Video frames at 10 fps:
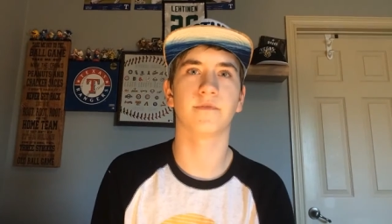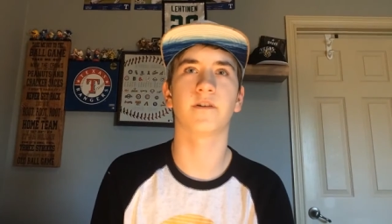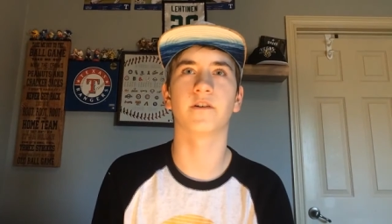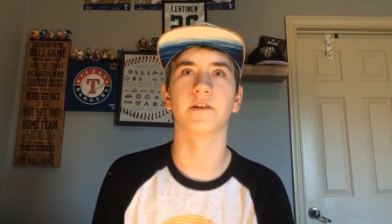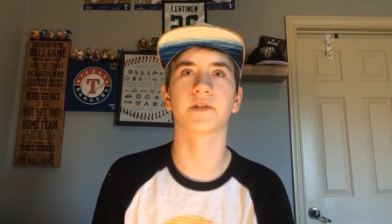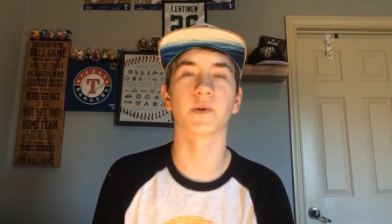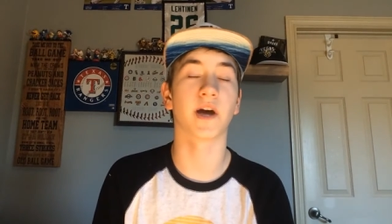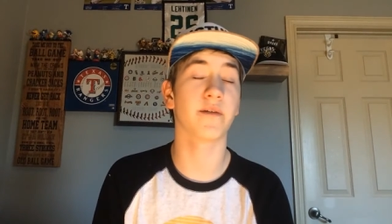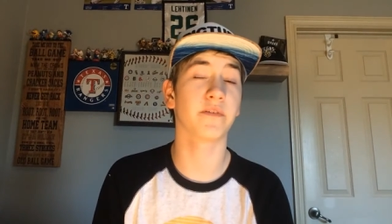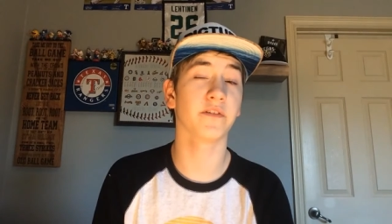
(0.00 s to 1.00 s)
Alright, so I
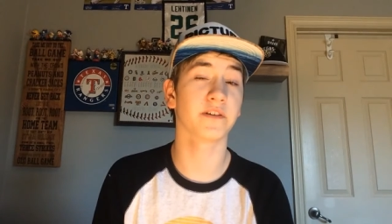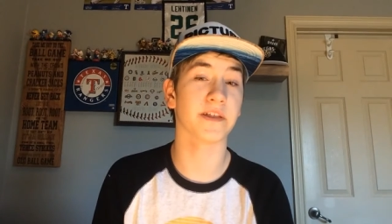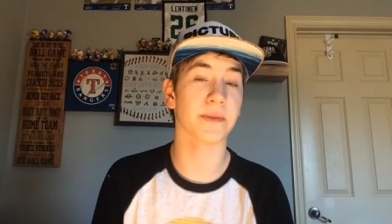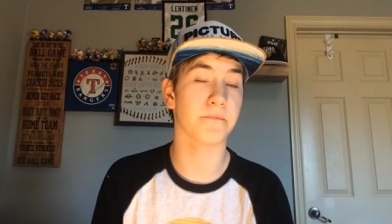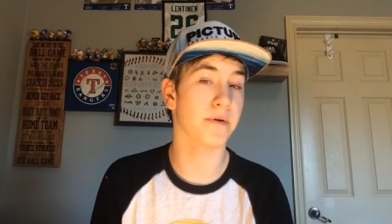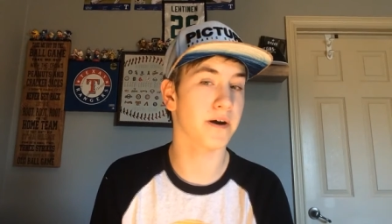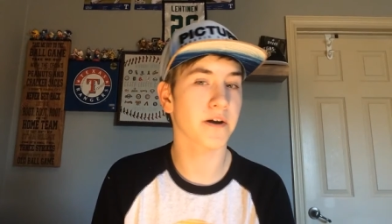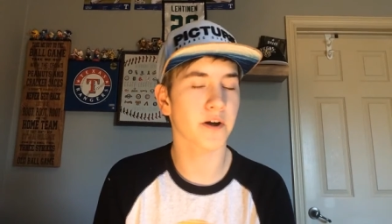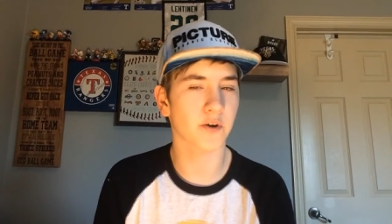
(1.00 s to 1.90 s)
haven't looked at the puck